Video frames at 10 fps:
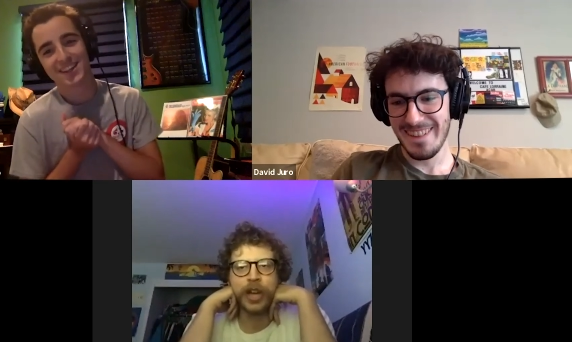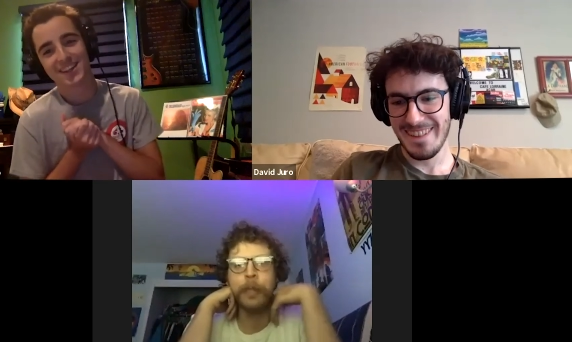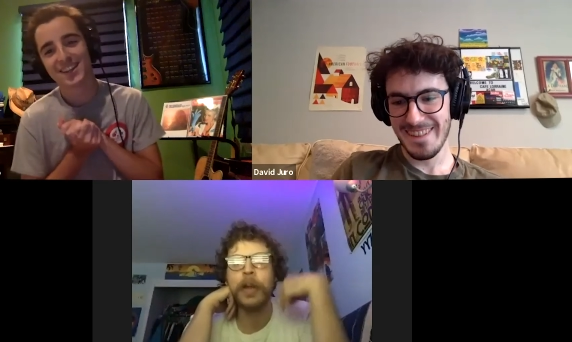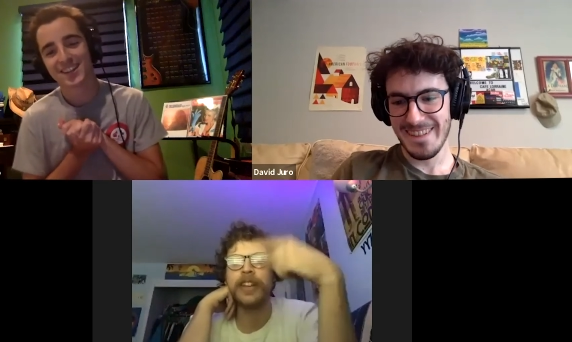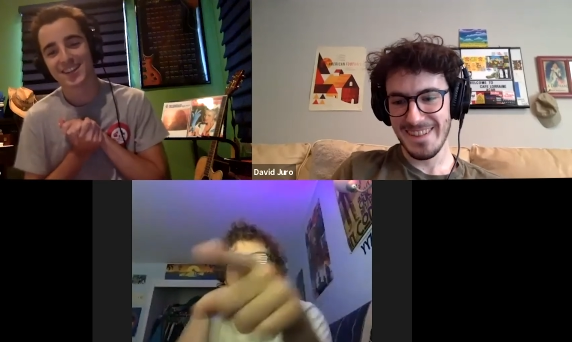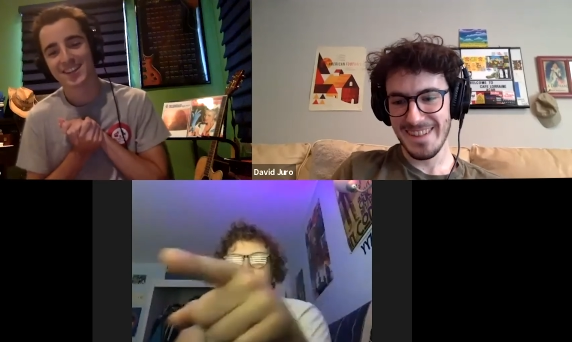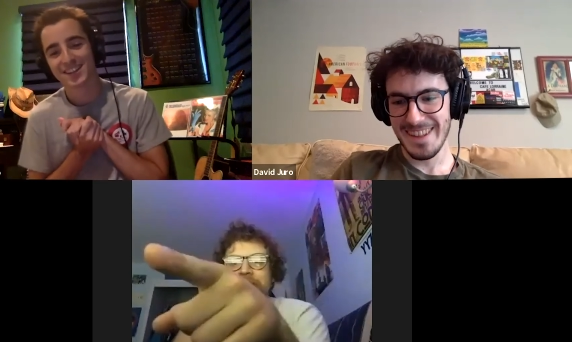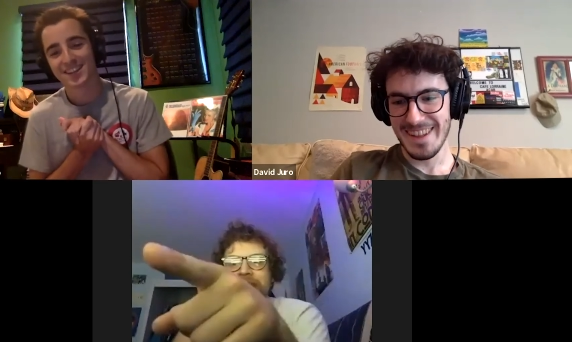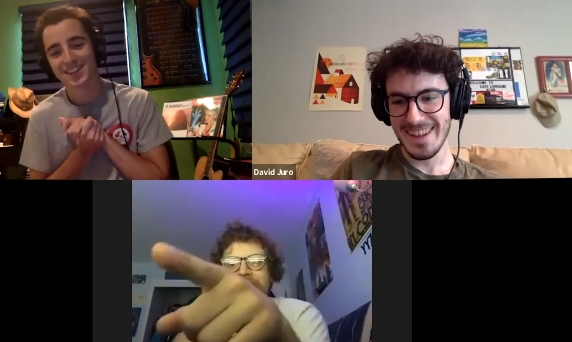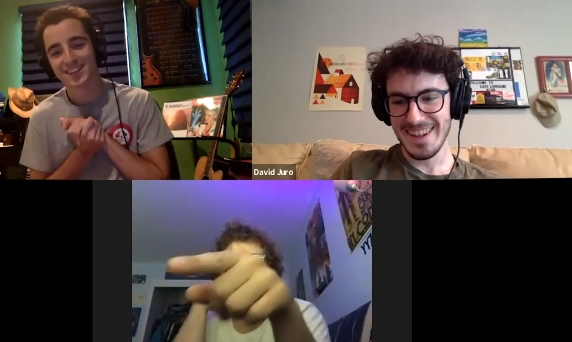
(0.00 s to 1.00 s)
Speaker 1: I'm not done with
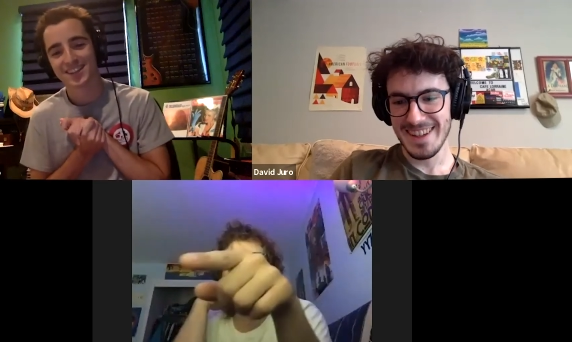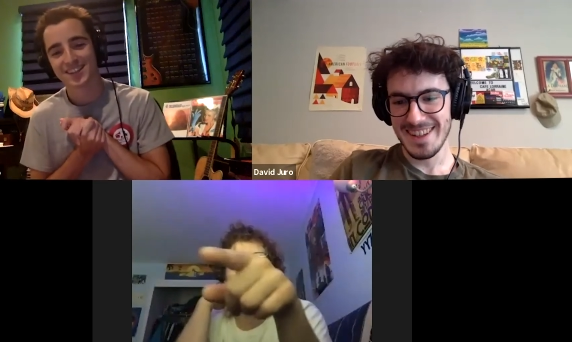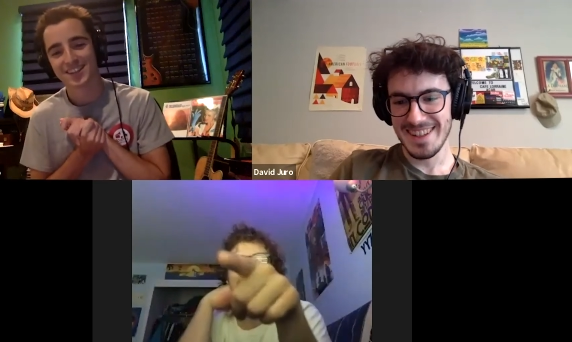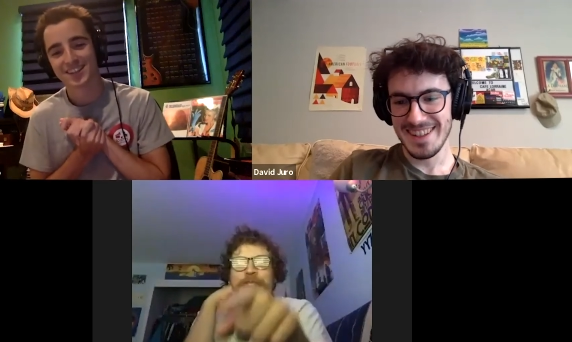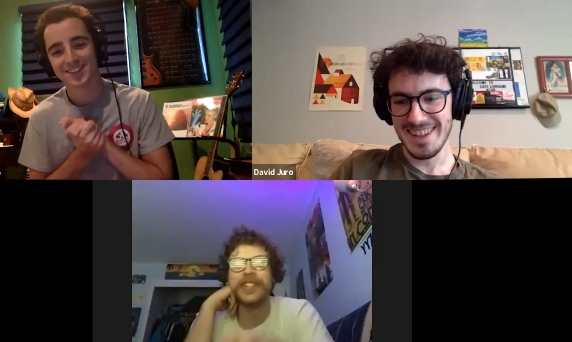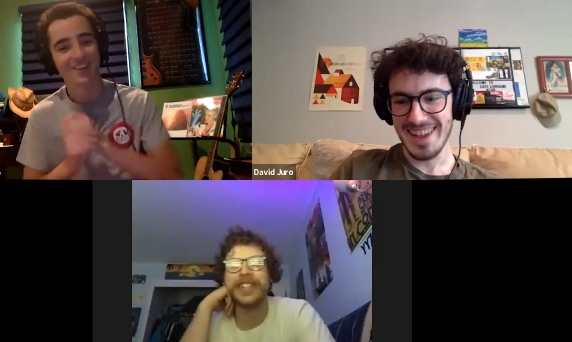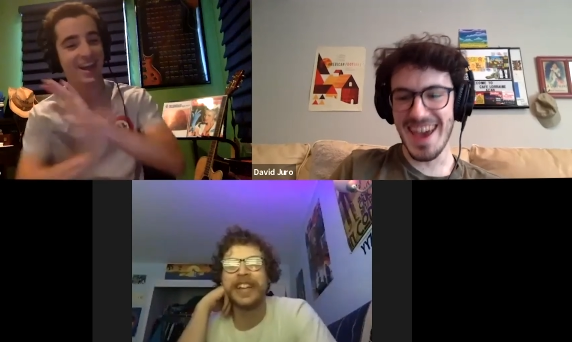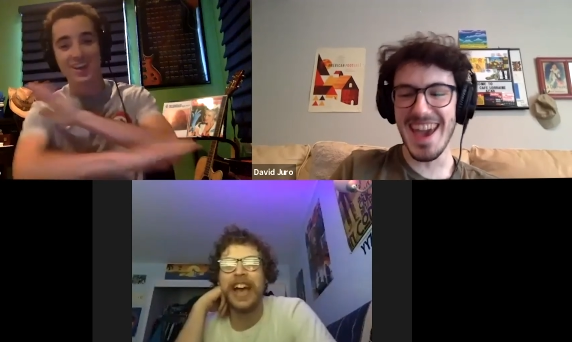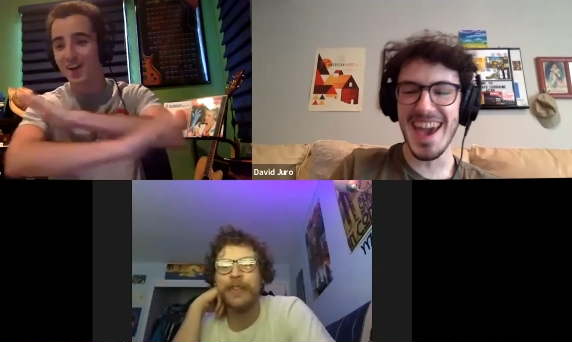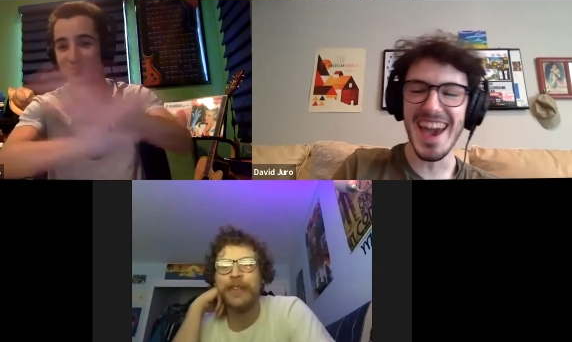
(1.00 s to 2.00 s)
this. Apple okay,
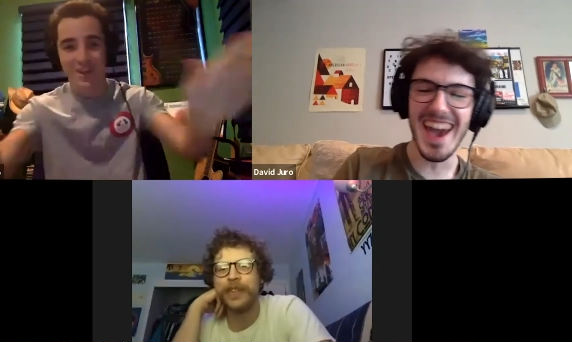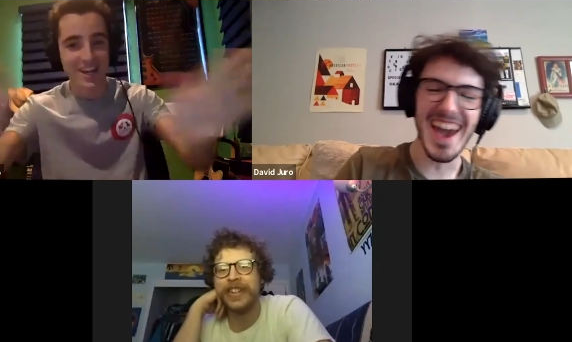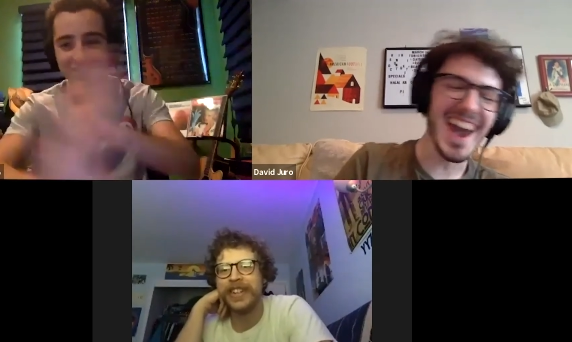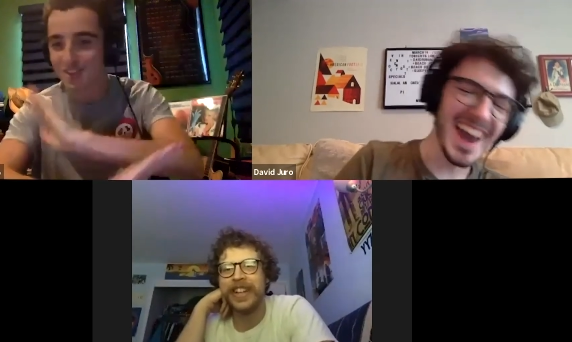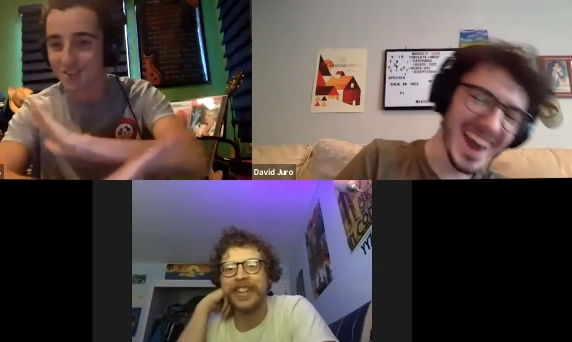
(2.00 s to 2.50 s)
no, finish and,